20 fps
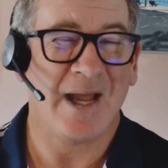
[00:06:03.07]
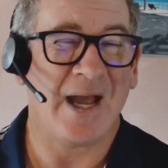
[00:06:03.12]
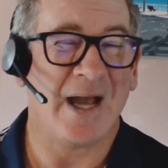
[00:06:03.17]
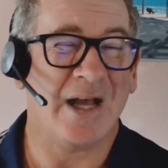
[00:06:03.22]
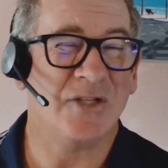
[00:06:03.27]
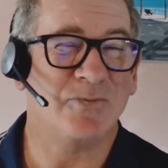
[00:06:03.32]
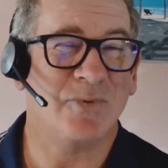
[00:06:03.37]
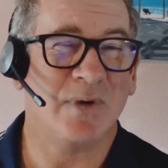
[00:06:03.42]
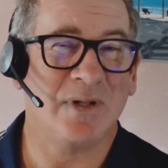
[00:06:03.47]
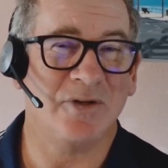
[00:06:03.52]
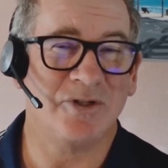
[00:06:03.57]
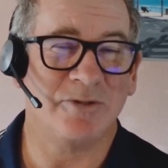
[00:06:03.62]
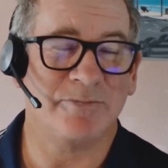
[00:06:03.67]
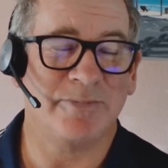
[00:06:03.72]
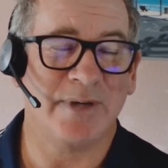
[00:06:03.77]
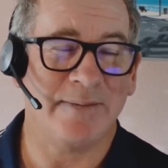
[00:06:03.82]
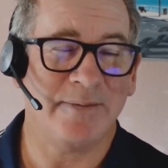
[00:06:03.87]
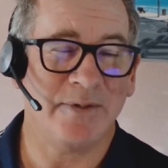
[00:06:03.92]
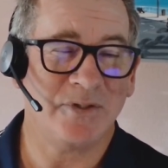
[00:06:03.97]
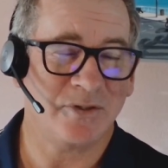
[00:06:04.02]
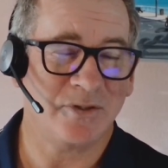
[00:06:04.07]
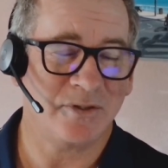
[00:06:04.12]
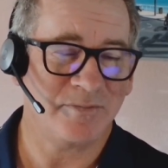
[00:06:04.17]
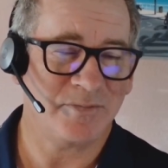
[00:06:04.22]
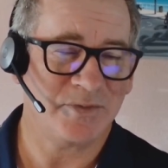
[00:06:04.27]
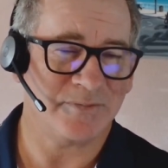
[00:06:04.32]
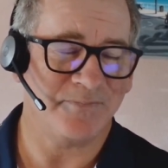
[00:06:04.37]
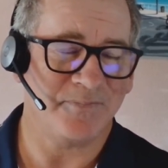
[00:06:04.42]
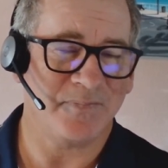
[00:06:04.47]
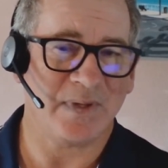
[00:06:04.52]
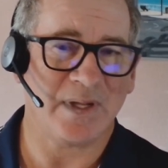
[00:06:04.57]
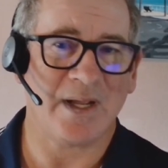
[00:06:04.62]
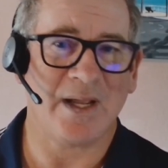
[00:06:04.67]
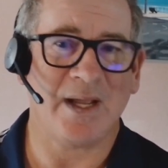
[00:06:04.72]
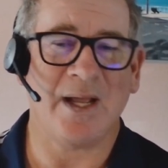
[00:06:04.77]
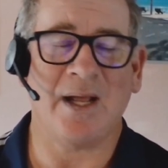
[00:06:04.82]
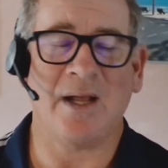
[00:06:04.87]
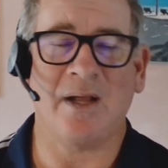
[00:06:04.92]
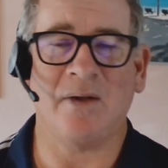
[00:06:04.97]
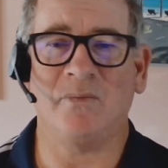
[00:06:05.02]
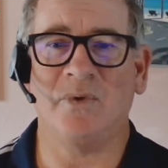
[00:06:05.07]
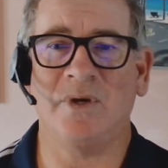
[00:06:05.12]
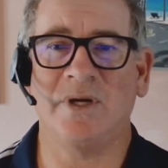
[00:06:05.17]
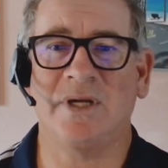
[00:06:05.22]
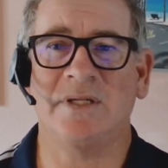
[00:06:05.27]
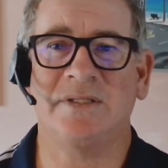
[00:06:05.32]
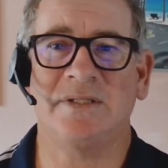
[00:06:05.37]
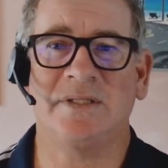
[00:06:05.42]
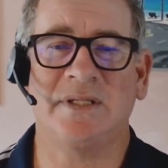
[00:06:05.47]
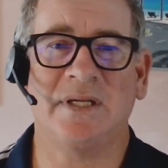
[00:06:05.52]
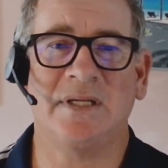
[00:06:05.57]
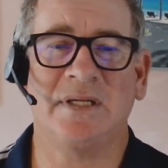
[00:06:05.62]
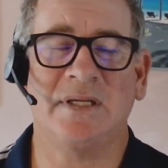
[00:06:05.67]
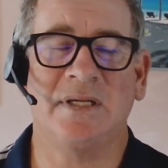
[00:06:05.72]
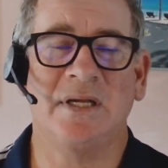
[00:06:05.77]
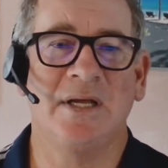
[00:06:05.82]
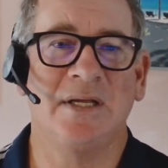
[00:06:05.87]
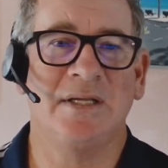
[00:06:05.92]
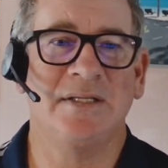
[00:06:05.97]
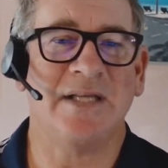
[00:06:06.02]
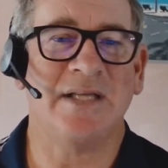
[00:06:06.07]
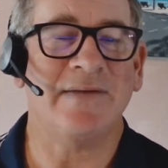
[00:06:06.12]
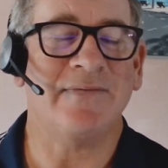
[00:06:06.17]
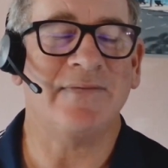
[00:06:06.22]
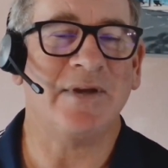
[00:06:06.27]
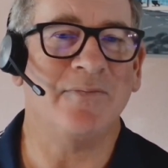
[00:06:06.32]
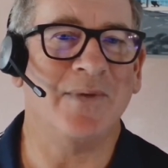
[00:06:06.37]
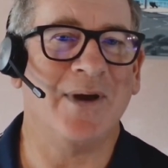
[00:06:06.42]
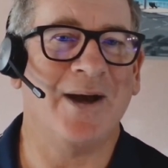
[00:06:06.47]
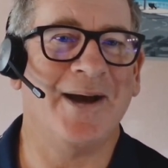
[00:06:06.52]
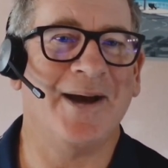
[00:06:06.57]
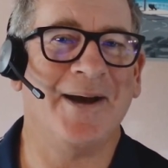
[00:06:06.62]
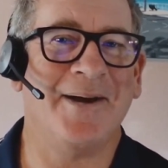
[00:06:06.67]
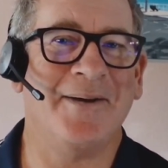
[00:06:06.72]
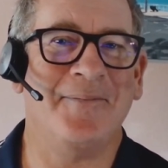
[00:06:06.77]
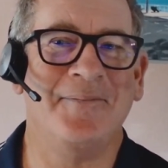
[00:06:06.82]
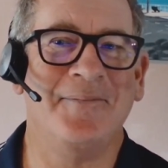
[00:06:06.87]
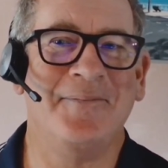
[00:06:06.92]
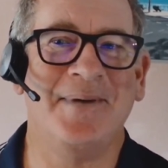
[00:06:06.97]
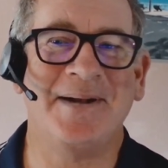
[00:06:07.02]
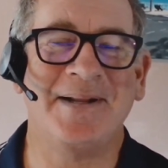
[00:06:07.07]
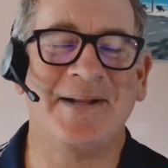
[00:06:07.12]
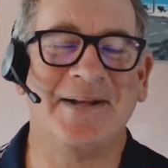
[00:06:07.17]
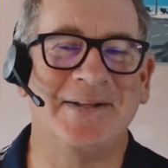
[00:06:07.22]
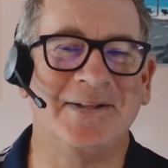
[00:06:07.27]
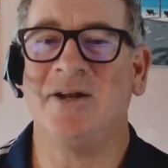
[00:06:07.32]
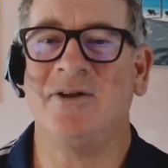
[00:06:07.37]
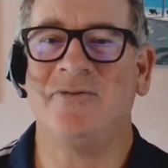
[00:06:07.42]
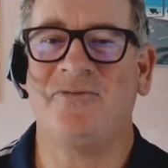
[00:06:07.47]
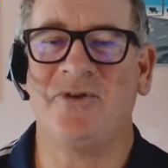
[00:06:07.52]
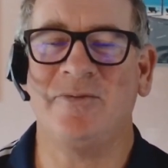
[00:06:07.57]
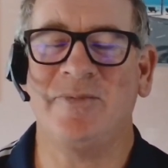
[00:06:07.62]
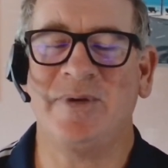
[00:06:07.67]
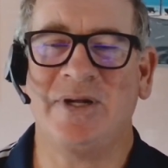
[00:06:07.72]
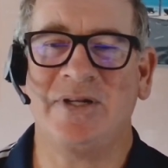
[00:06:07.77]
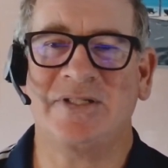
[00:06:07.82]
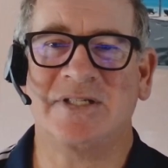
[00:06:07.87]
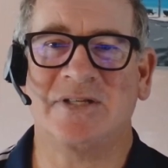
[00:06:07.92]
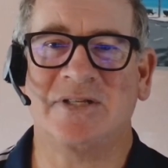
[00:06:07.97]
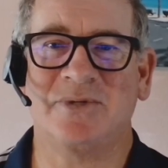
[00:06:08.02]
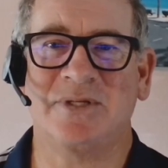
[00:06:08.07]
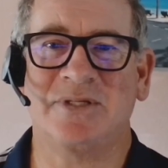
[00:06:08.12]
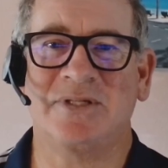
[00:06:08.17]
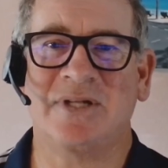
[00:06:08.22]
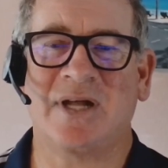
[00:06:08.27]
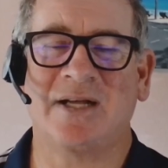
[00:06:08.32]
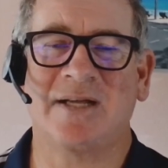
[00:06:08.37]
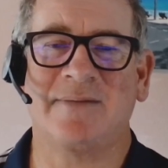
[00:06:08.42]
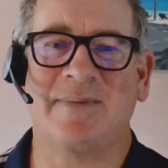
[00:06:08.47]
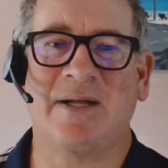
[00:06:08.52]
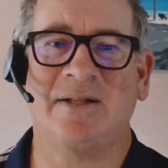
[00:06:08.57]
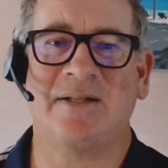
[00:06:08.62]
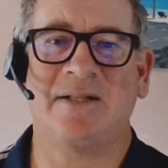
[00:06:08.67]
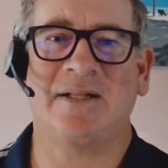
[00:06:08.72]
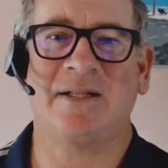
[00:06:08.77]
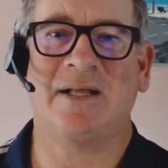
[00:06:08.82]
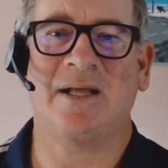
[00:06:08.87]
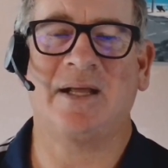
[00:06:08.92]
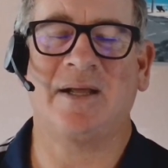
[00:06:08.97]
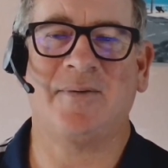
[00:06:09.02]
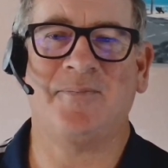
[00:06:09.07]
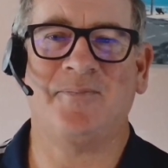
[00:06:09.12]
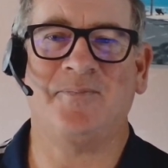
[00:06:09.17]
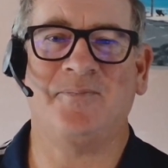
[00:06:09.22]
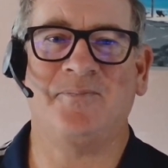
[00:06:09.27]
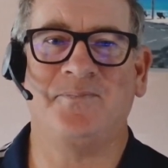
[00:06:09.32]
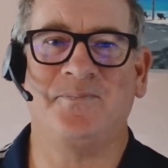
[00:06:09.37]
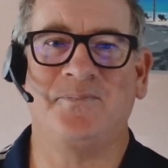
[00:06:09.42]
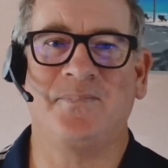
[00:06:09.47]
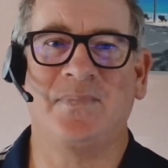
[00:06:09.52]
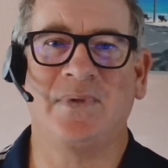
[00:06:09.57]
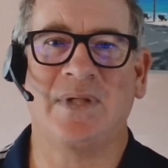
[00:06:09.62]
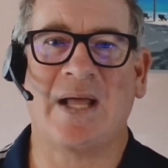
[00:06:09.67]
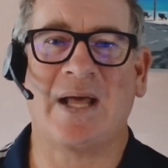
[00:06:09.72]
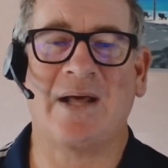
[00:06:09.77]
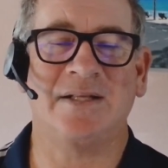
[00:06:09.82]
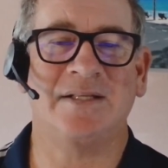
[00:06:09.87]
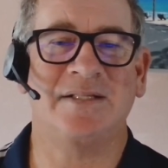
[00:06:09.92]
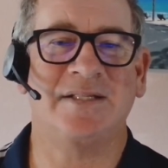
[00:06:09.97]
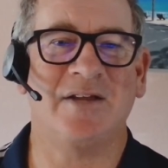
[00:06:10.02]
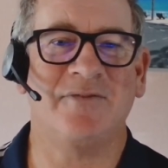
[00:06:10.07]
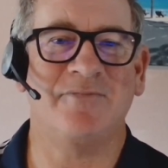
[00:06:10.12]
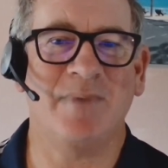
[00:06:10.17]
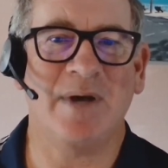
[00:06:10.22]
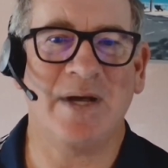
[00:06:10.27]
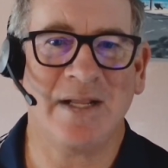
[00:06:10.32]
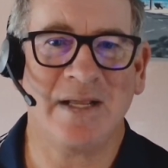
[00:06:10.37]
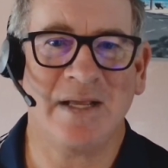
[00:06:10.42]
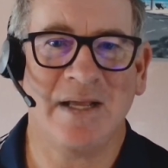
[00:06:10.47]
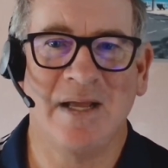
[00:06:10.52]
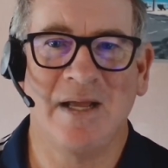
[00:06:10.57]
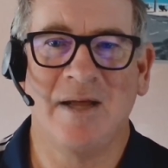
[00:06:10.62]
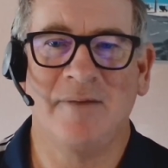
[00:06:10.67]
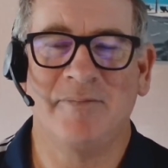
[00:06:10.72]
as well as your payment terms. And we'll get to the saving money in a few minutes as we talk about how to save money.